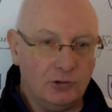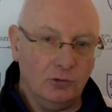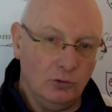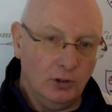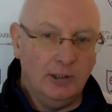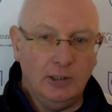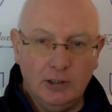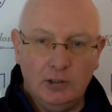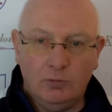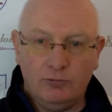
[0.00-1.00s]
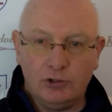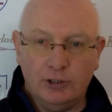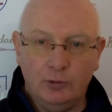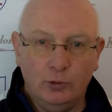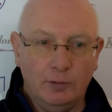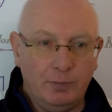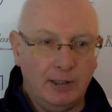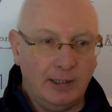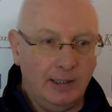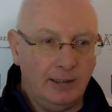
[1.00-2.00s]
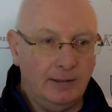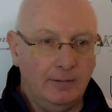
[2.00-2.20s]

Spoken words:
So we've just had a look at Peterhead.